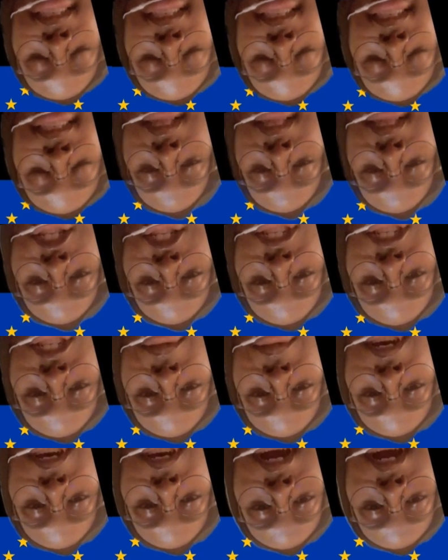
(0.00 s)

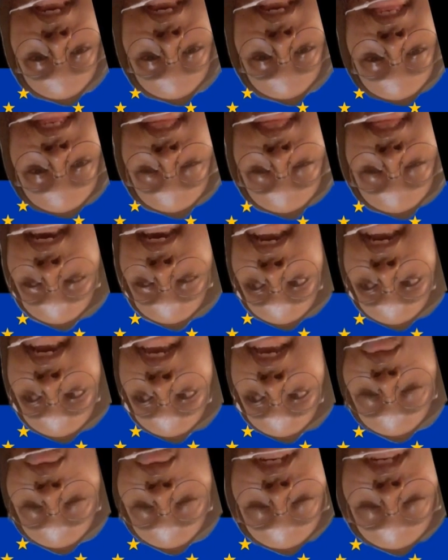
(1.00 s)

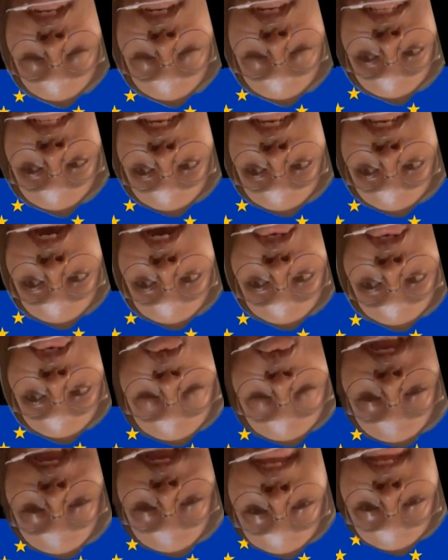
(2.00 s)

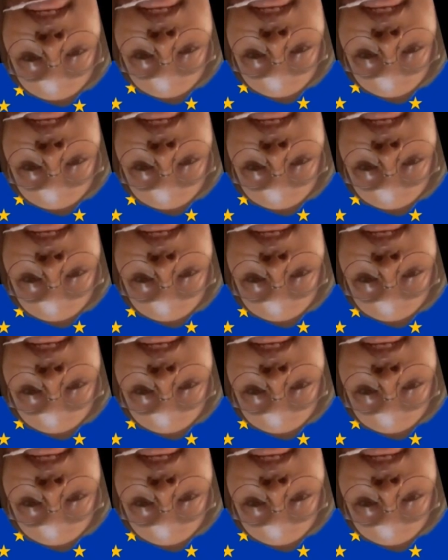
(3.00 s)
Nothing is said.